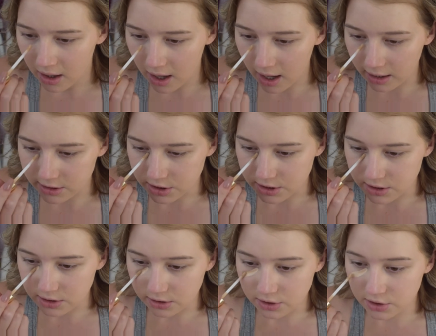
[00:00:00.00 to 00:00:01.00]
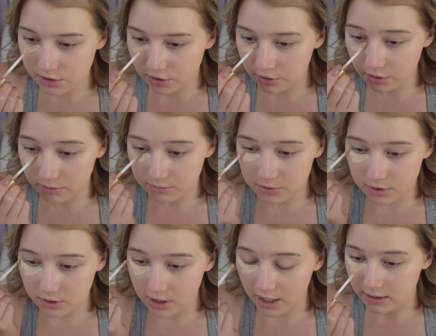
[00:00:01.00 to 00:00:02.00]
I just assumed
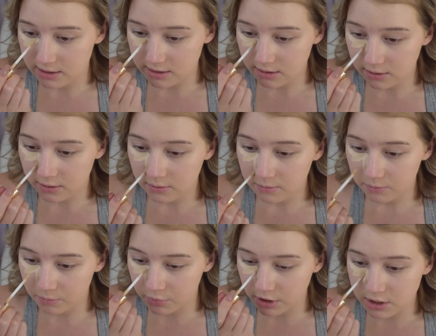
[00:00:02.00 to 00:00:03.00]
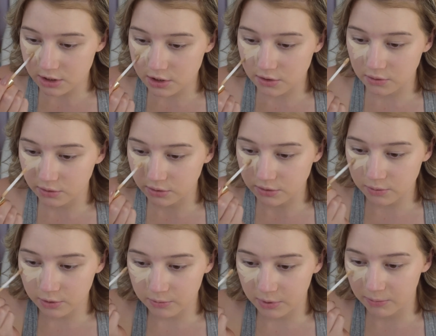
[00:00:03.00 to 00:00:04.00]
that British schools
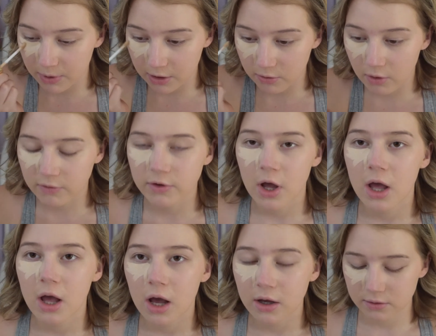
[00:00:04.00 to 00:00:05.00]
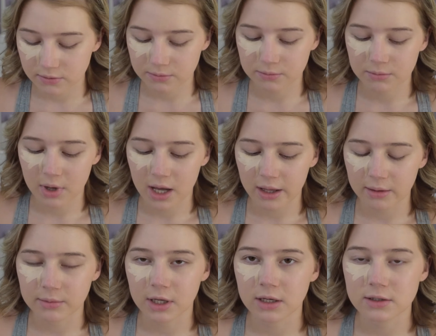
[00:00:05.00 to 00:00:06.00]
would be better off. Oh my,
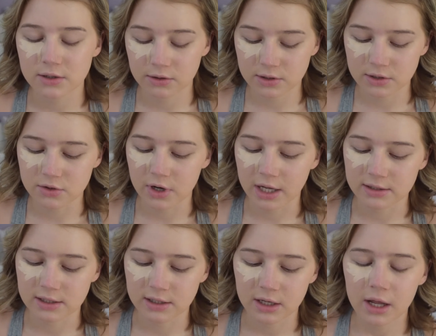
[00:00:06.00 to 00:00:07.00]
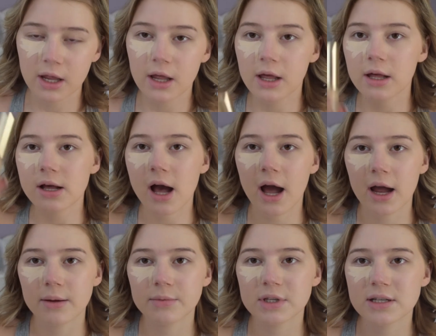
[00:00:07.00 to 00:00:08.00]
I'm getting so distracted.
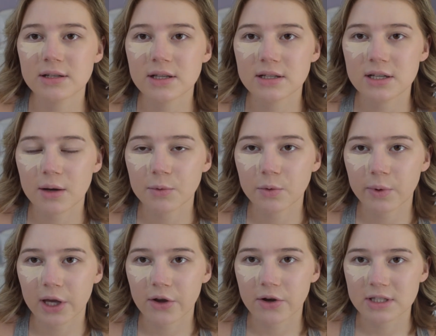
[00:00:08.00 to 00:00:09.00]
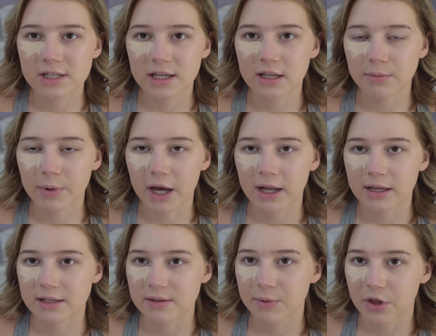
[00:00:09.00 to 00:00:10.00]
This is the Double Wear Concealer by
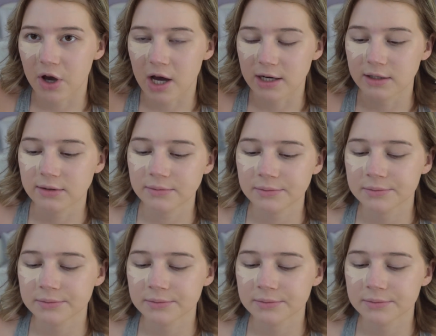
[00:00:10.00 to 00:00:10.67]
Elizabeth Arden.